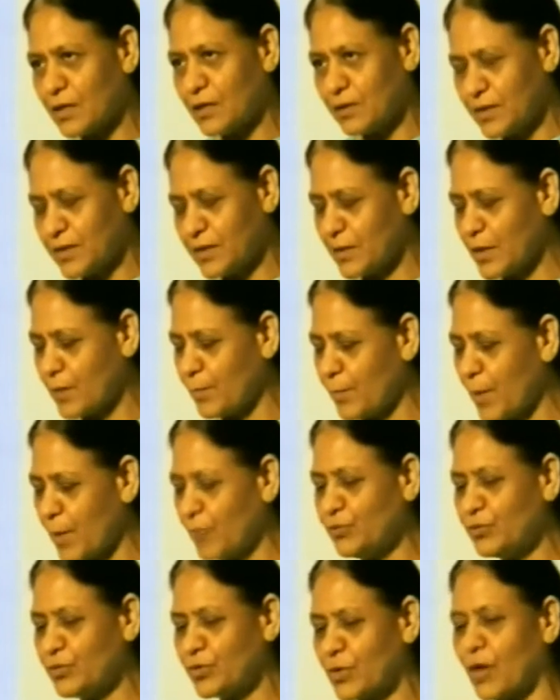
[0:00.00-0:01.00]

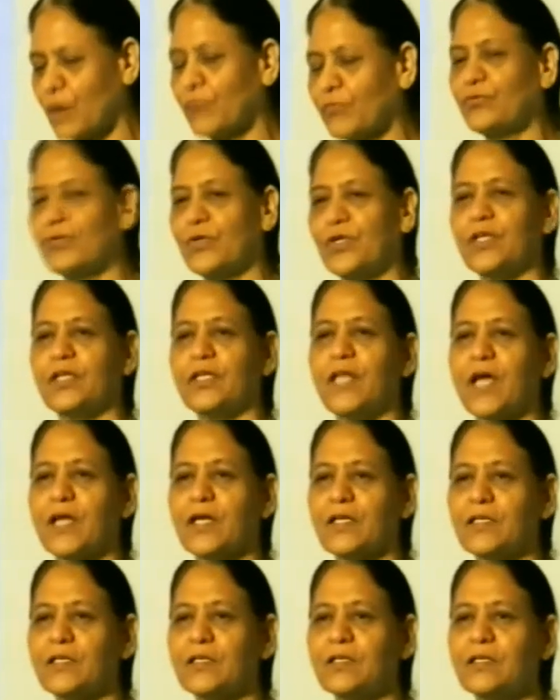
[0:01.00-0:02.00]
amount of
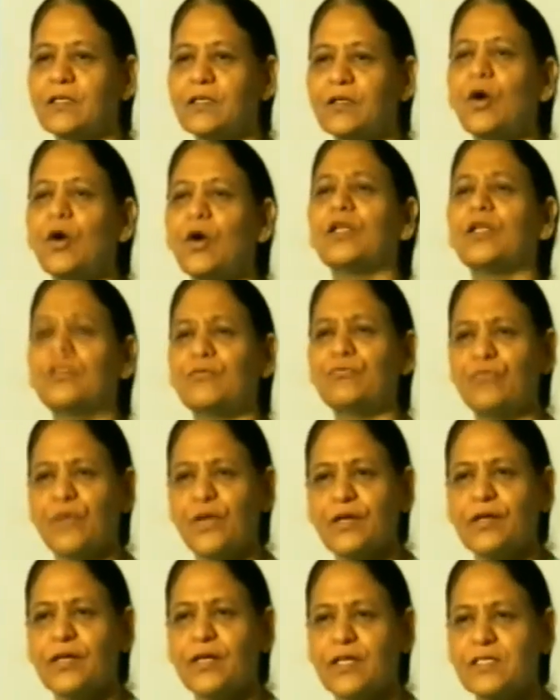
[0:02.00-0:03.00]
that or the
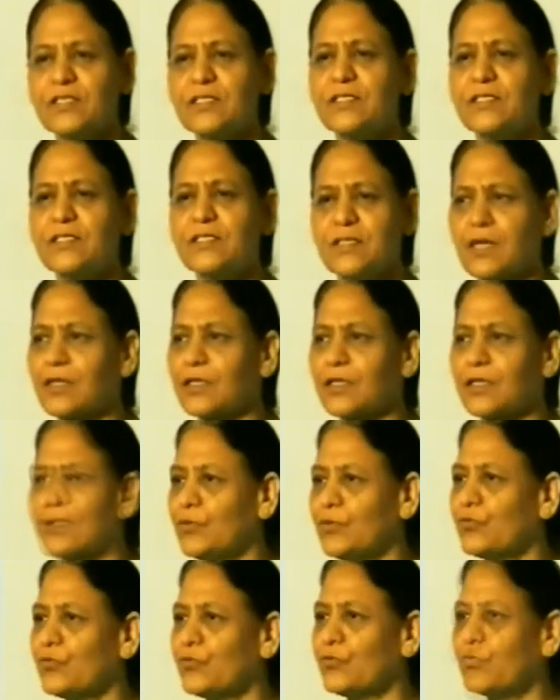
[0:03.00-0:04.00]
fare is deducted
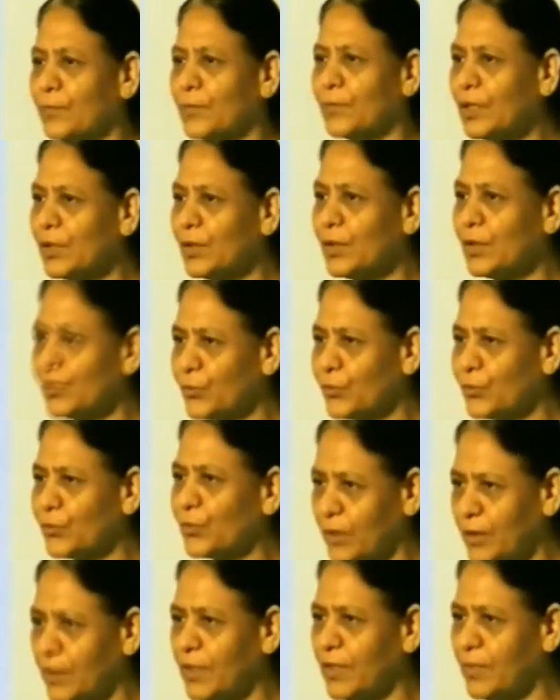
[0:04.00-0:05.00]
from the
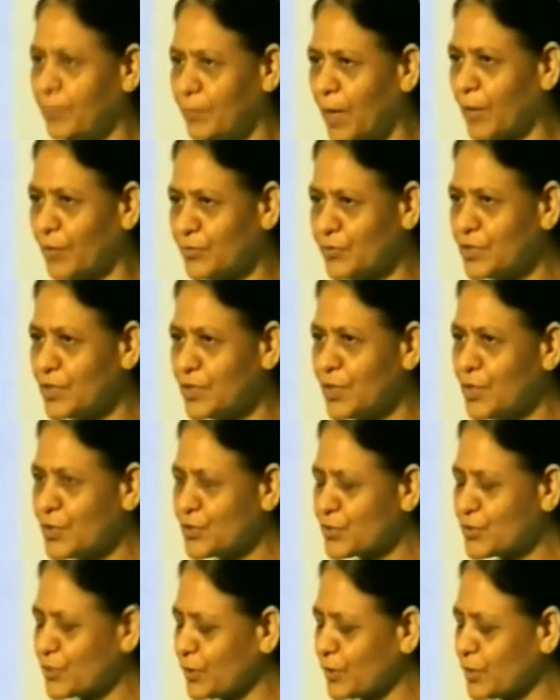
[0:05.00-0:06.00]
total amount.
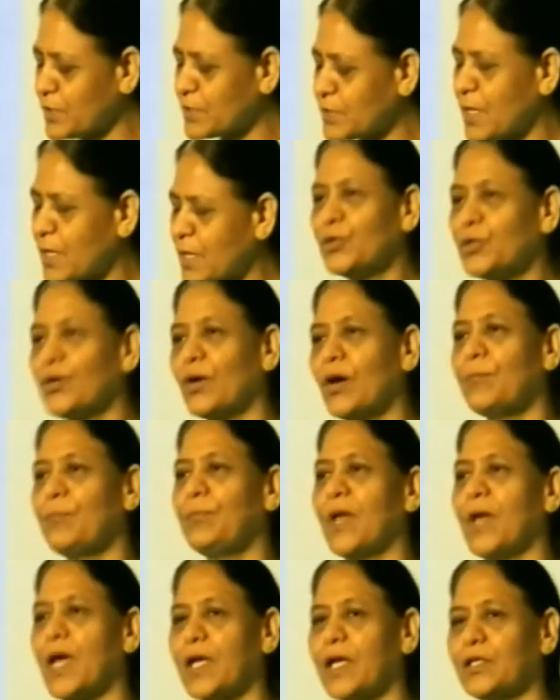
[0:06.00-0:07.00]
So he is able to
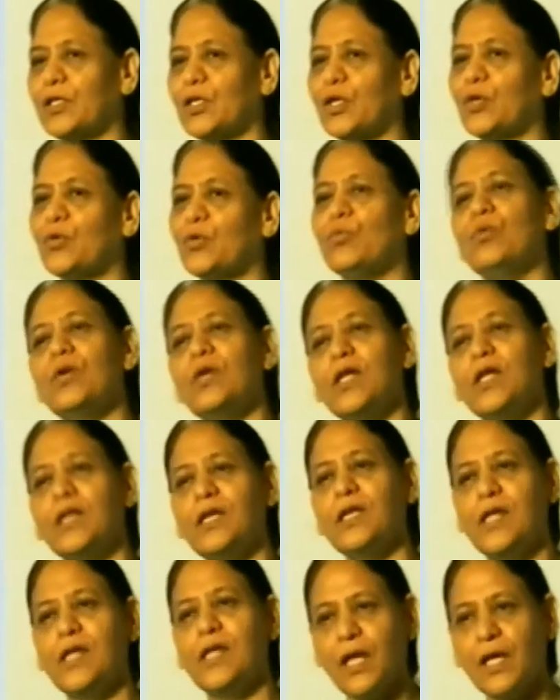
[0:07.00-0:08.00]
apply the rule in
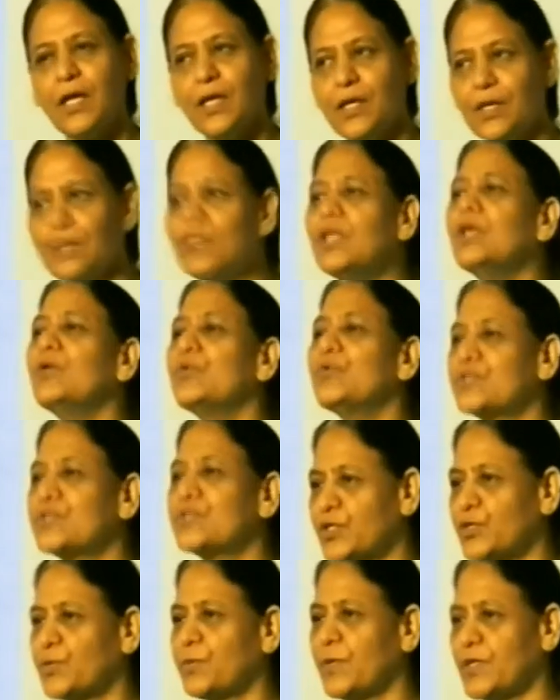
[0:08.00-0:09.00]
a new
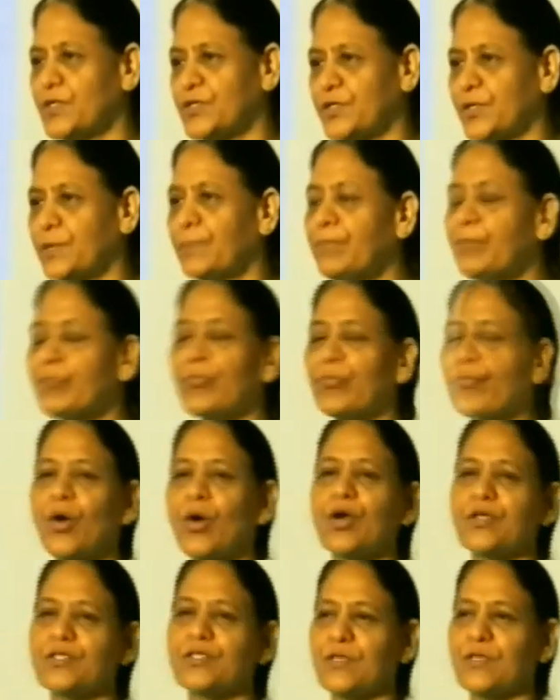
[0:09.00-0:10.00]
situation. Or
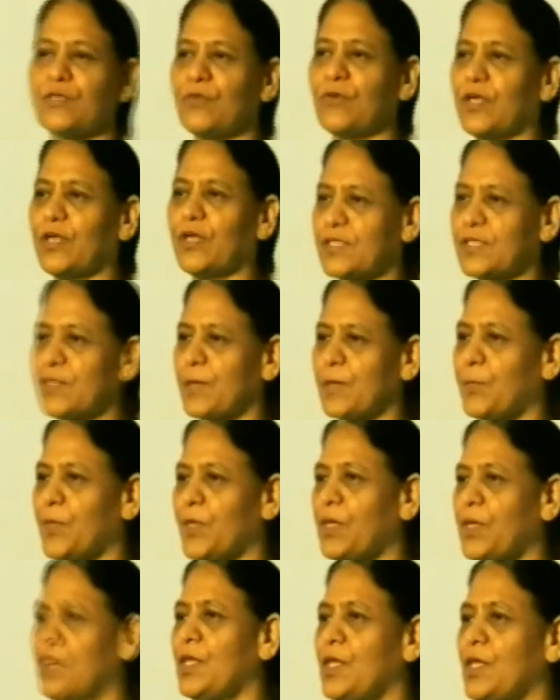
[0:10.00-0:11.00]
say for example,
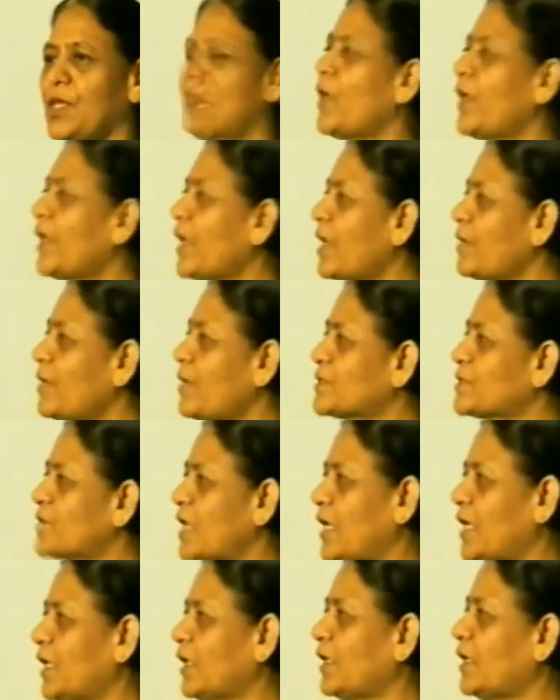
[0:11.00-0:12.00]
when I am
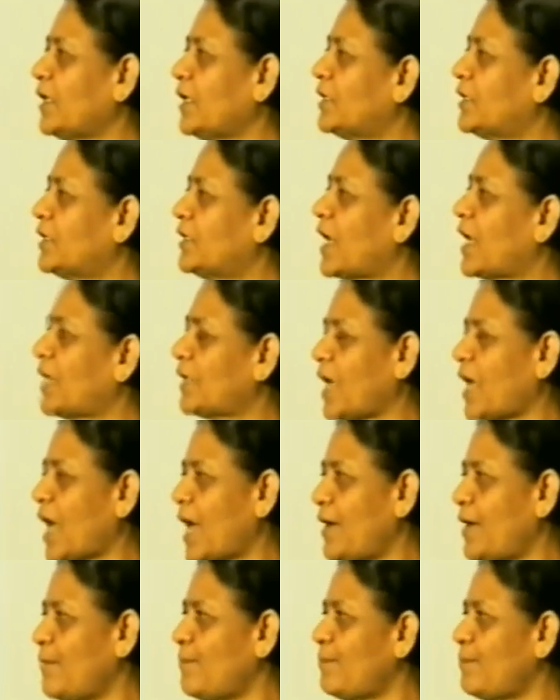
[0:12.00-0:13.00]
saying that I
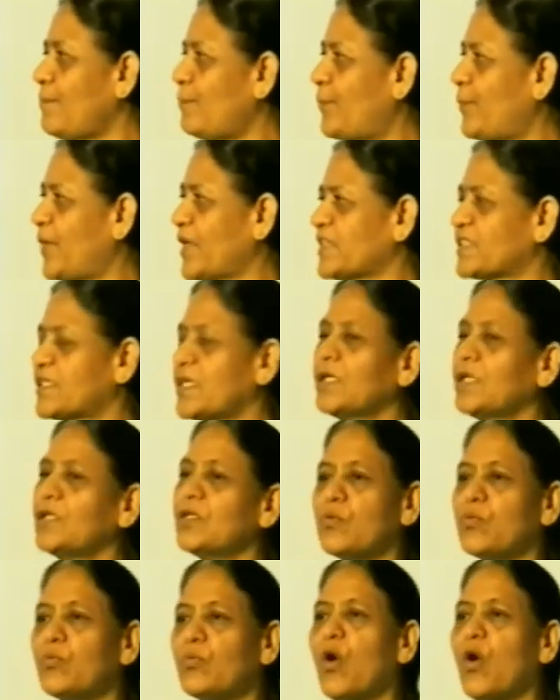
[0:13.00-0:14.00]
am pressing the
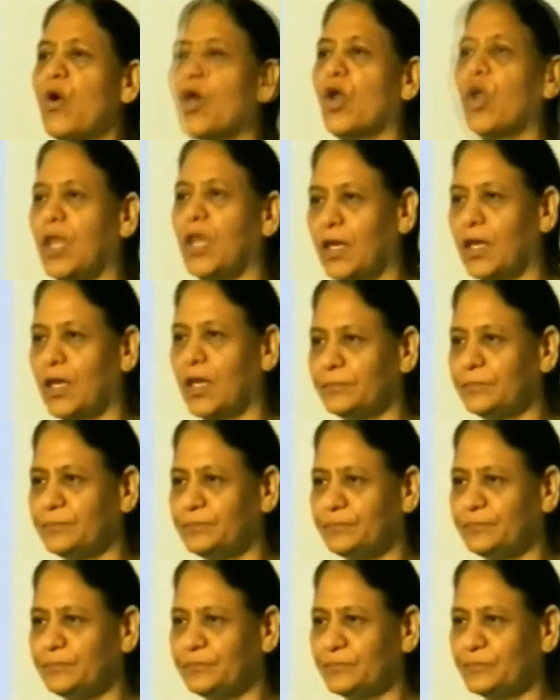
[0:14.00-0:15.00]
wall,
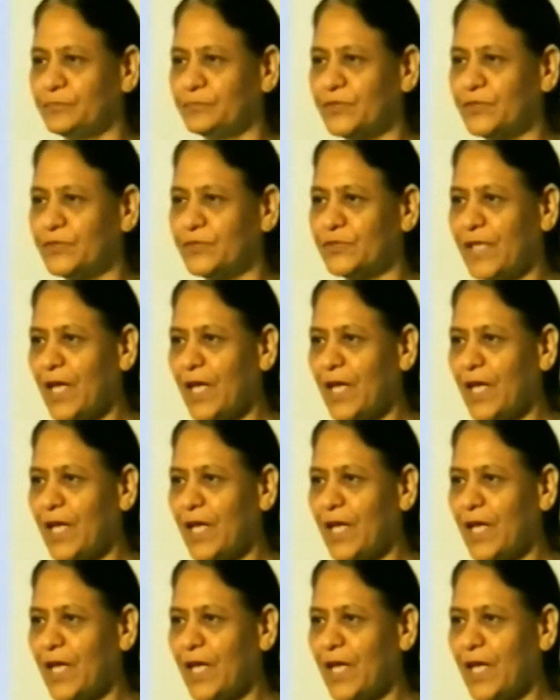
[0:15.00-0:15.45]
okay?